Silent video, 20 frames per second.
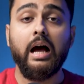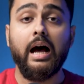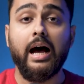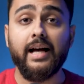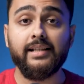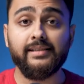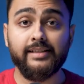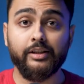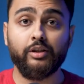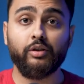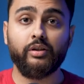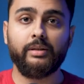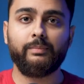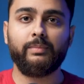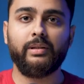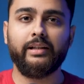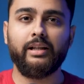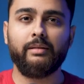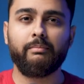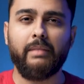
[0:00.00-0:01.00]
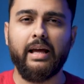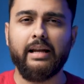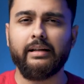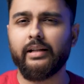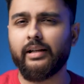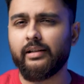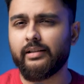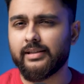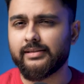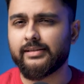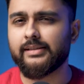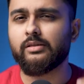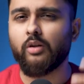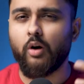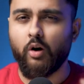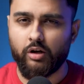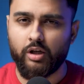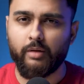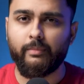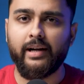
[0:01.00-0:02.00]
Our security plugin Malcare does this
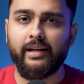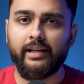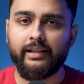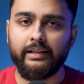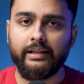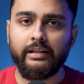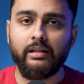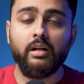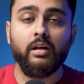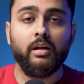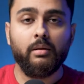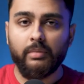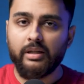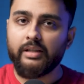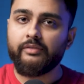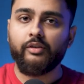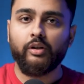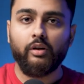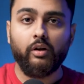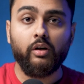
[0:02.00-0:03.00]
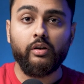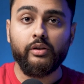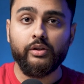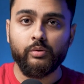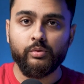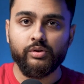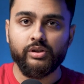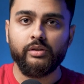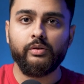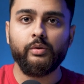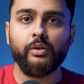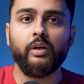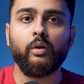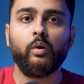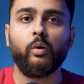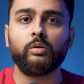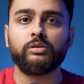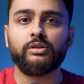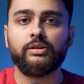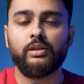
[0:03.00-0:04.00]
automatically, but if you're not a user, you can
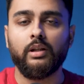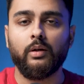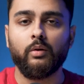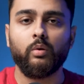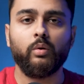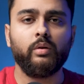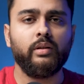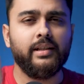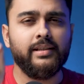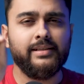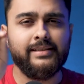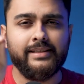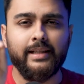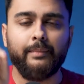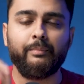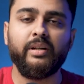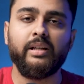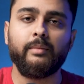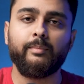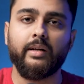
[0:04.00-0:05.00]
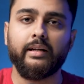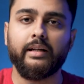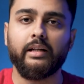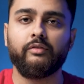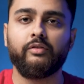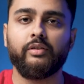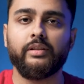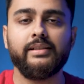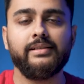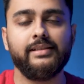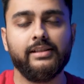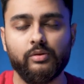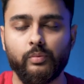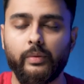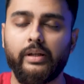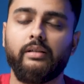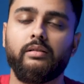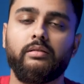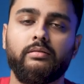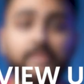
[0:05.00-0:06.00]
also download a separate plugin for this as well.